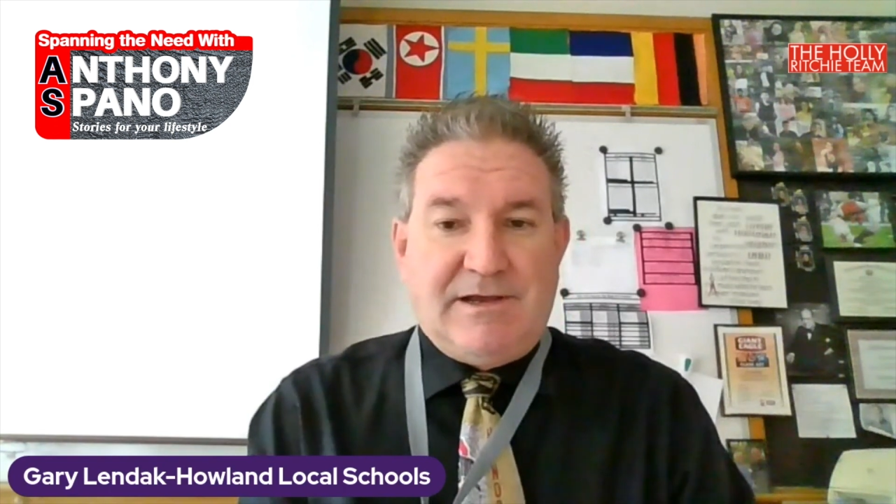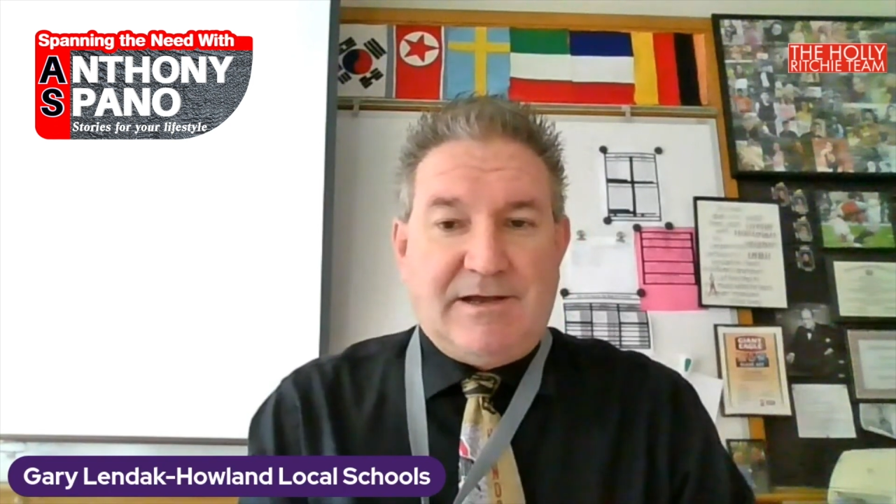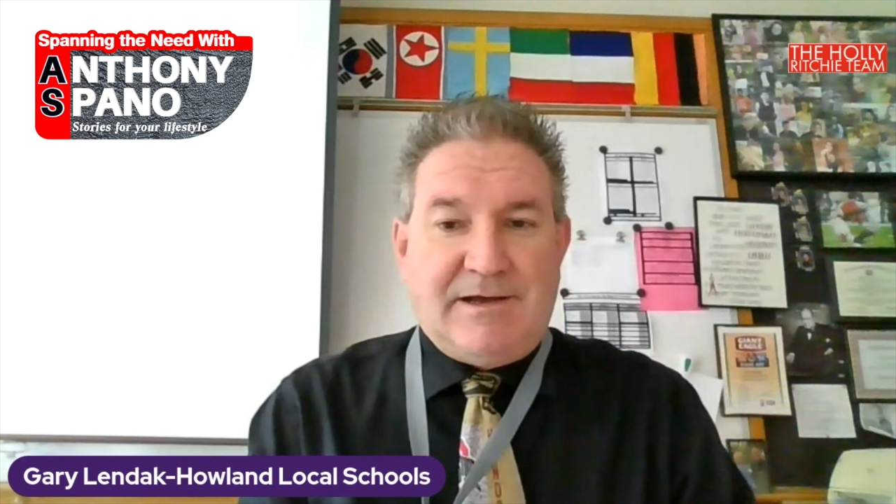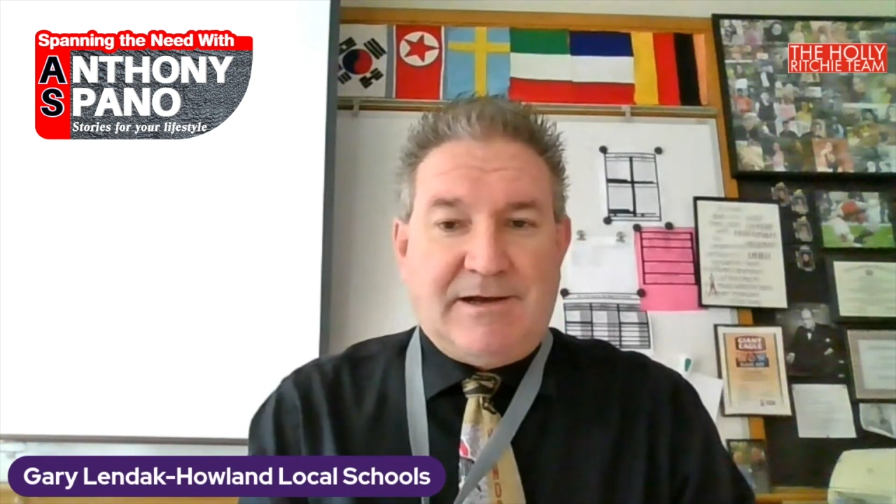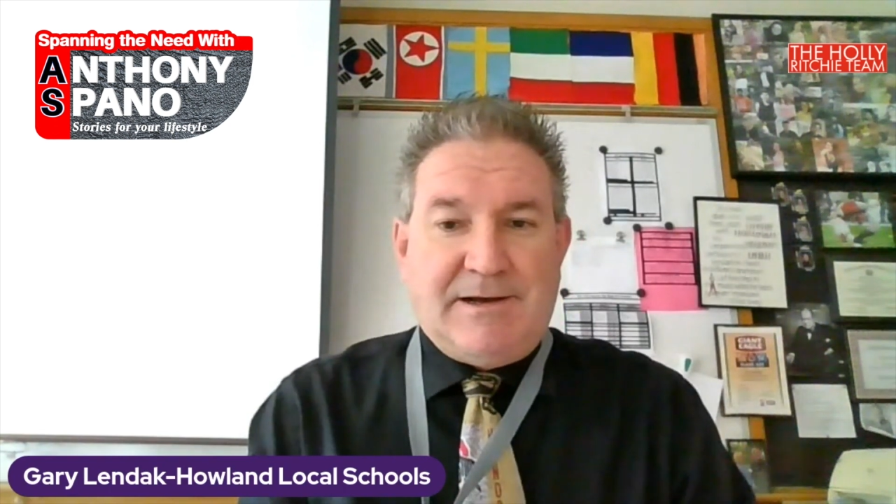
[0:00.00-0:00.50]

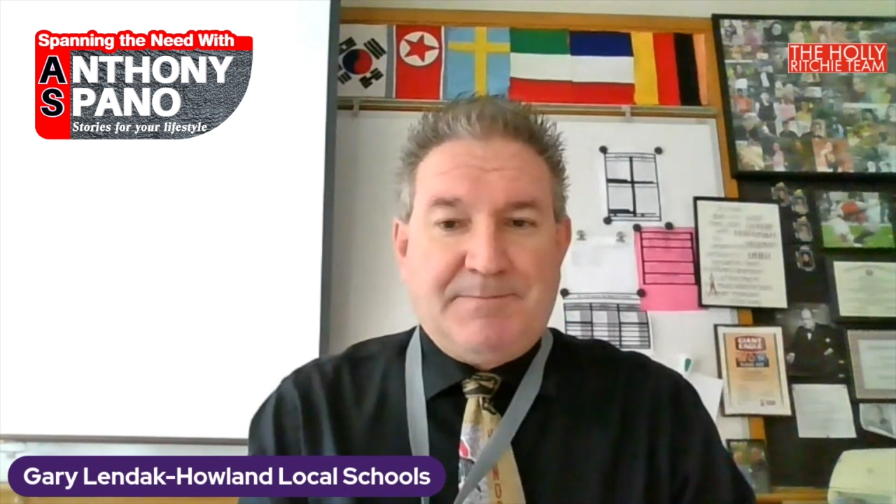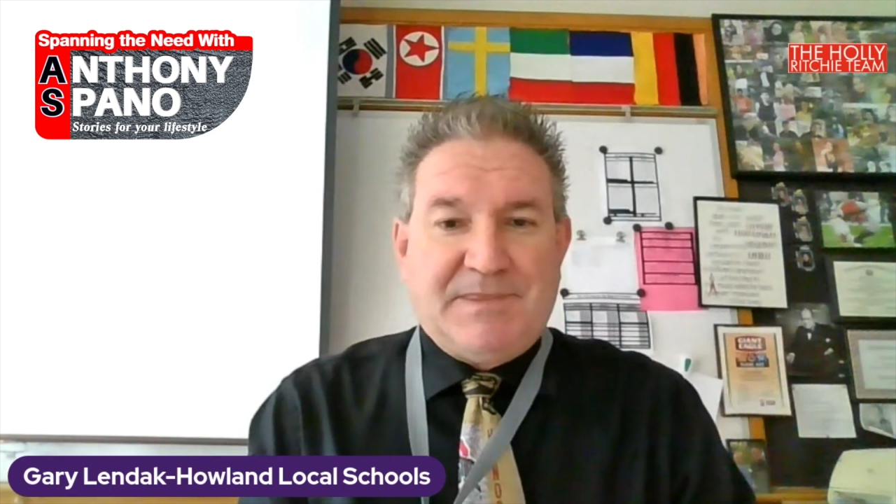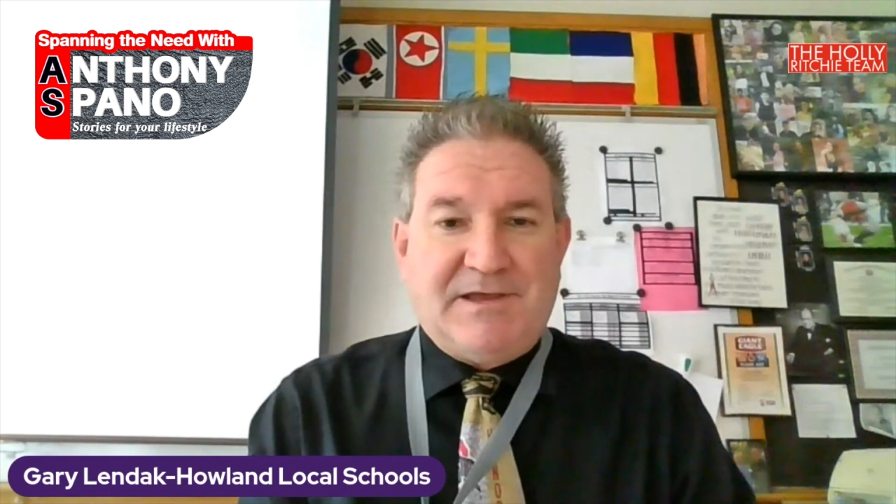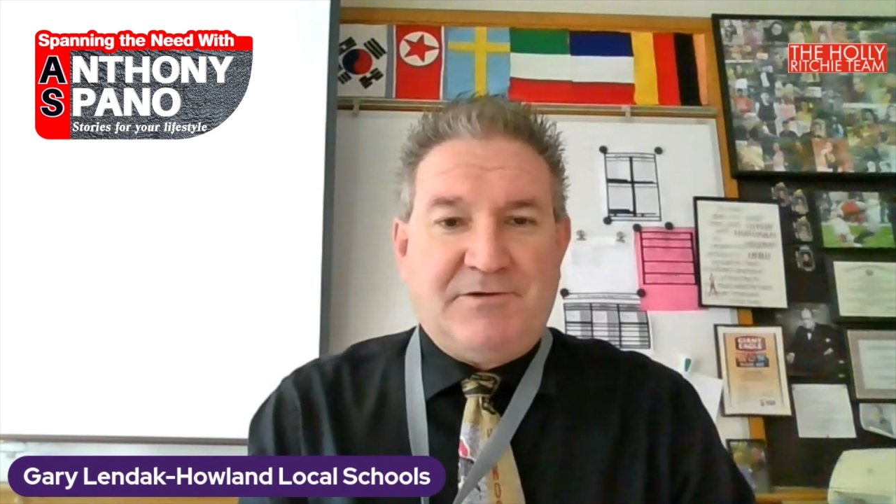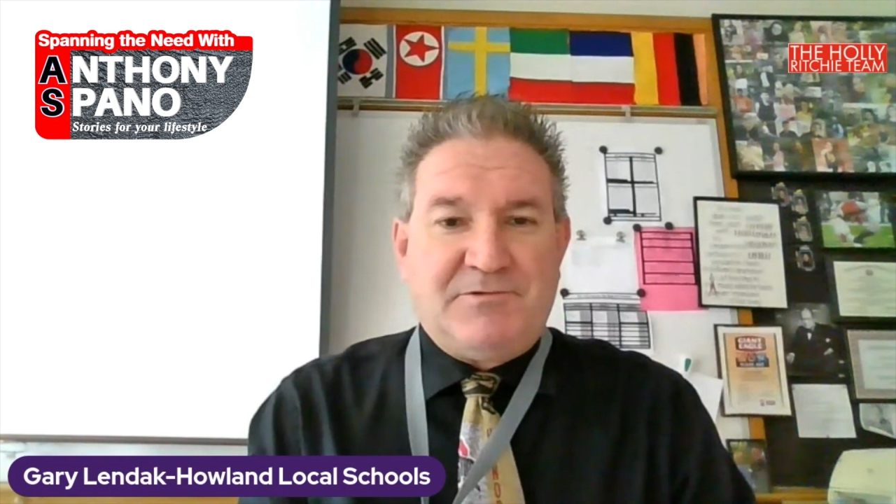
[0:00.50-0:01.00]
Um,
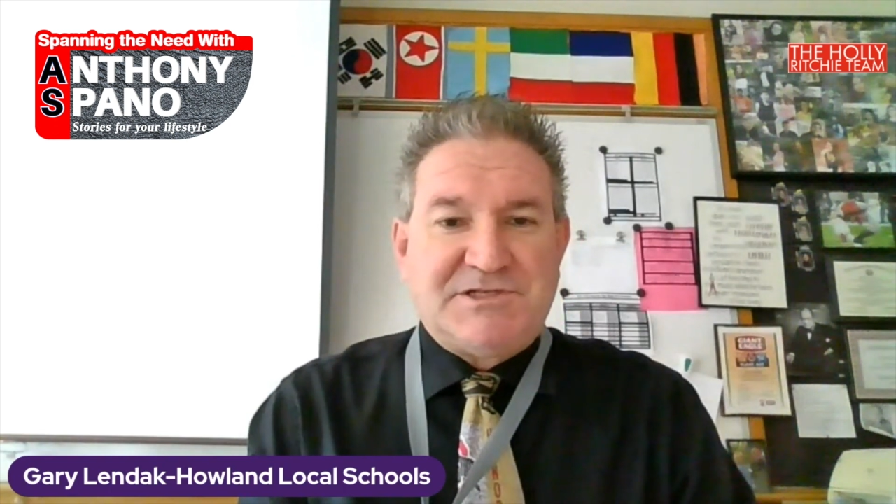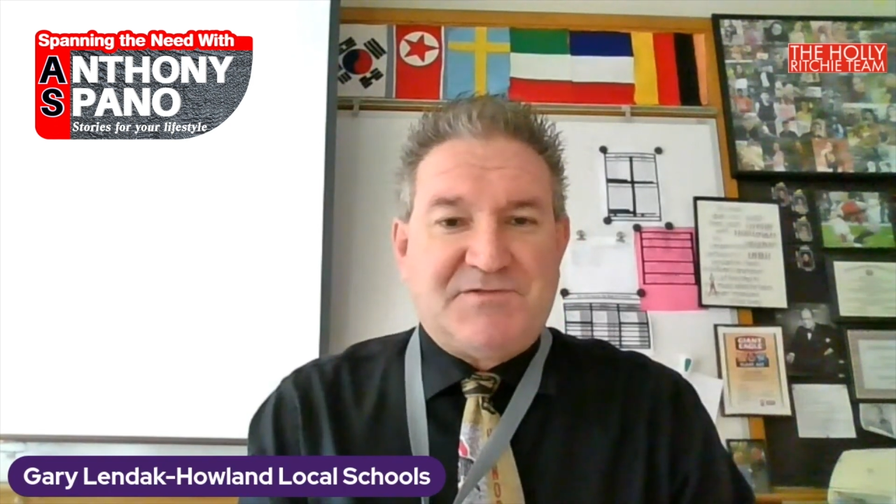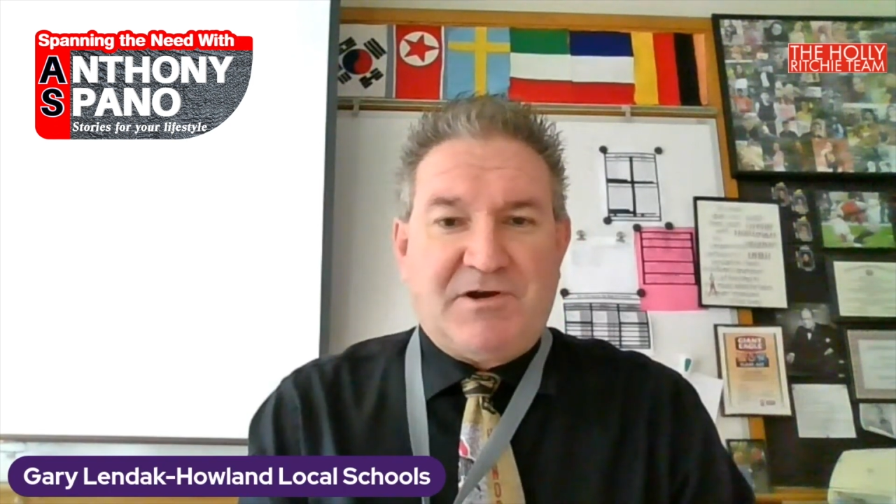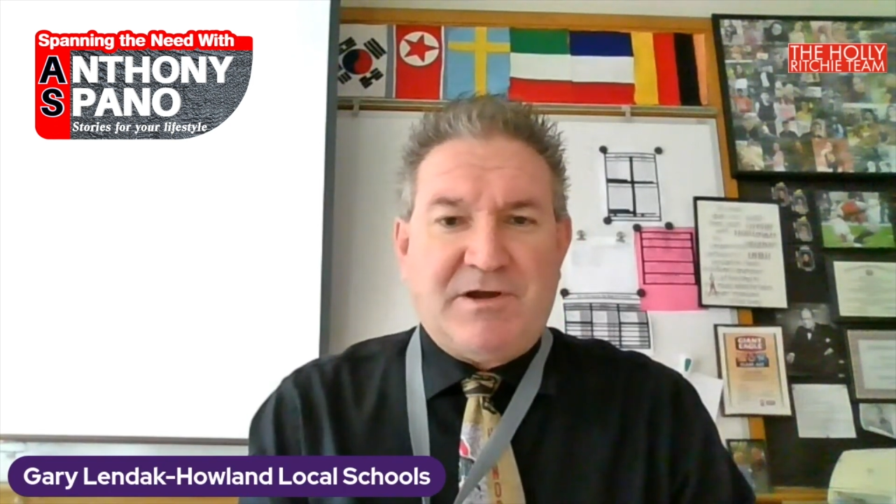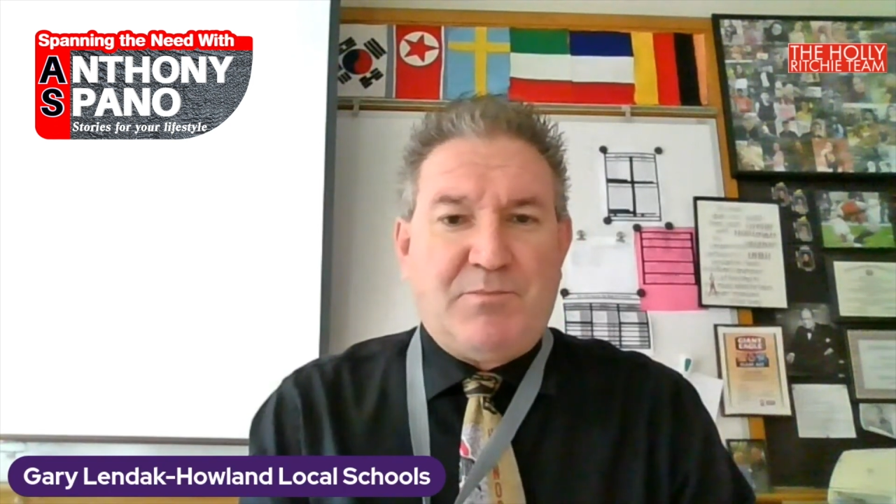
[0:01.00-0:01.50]
it was
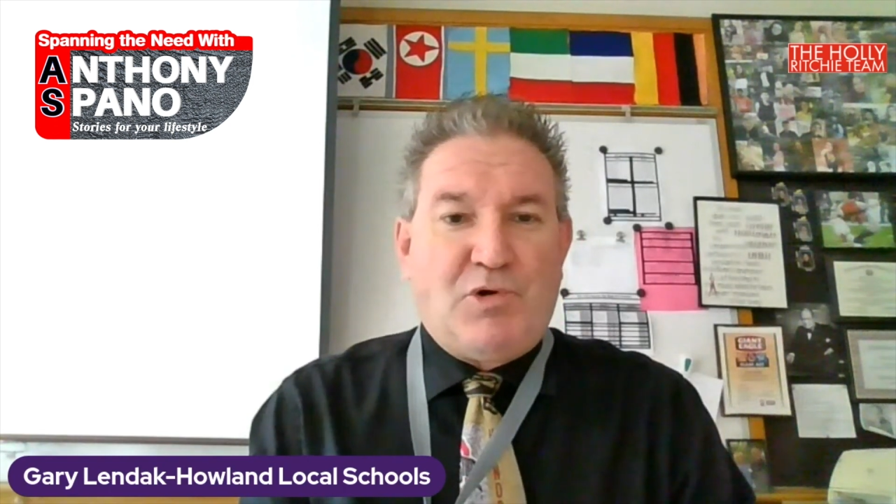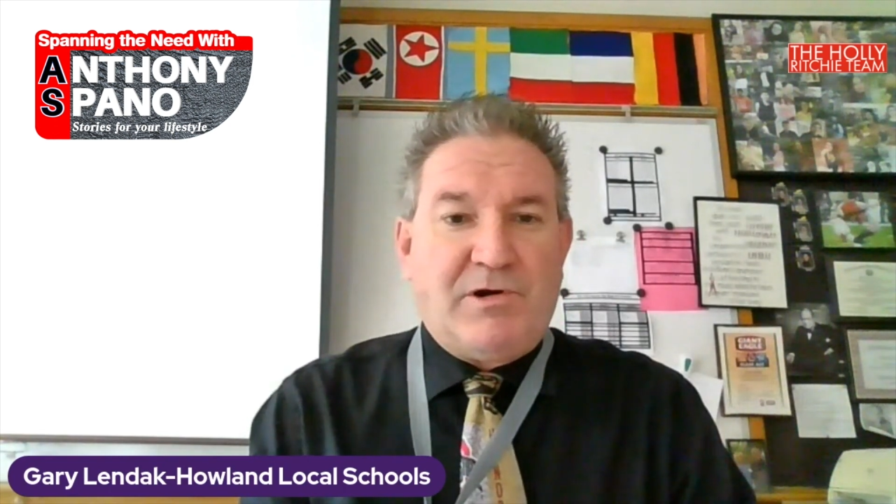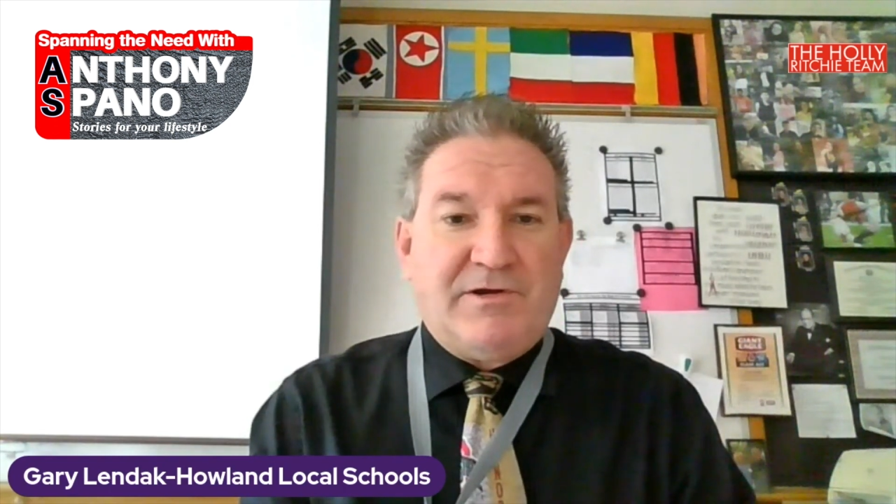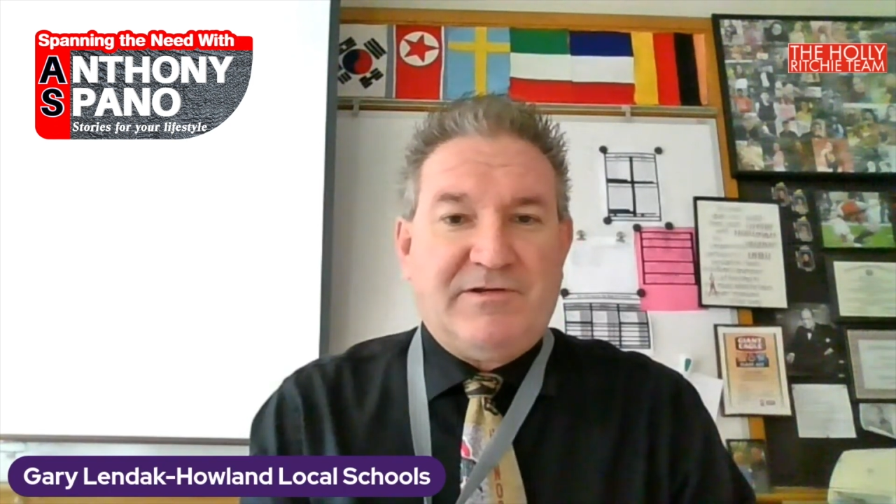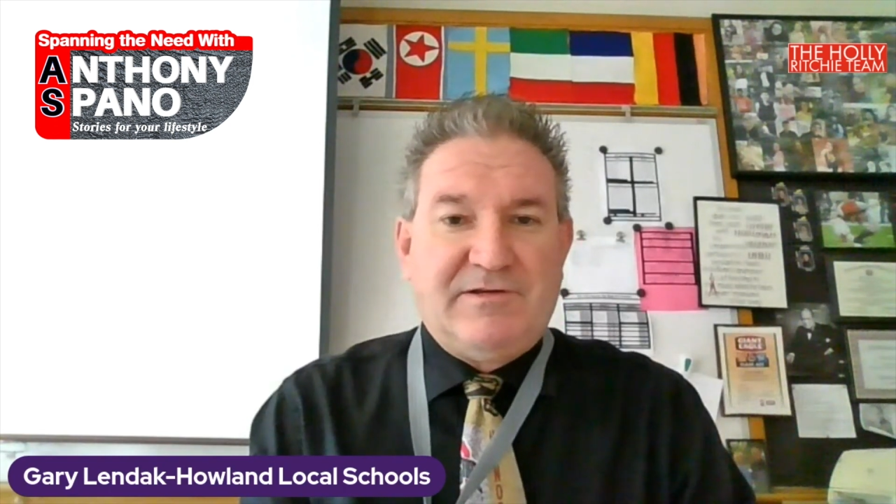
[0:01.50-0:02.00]
very
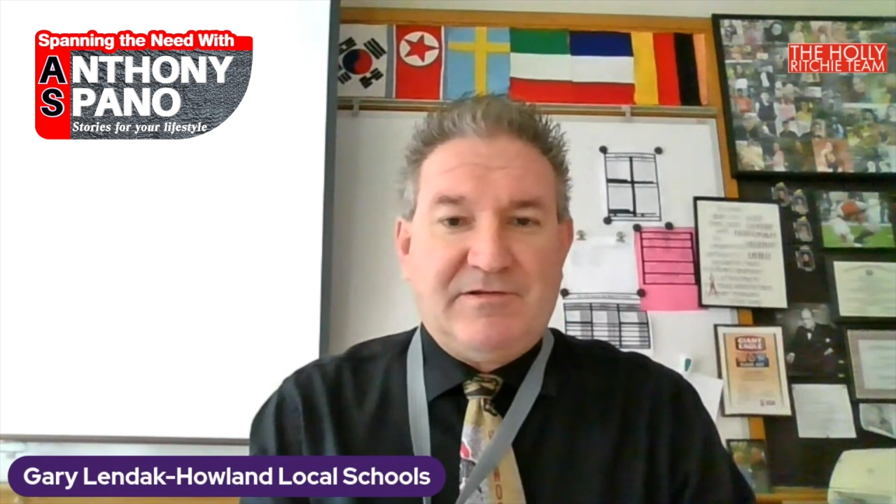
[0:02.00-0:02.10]
important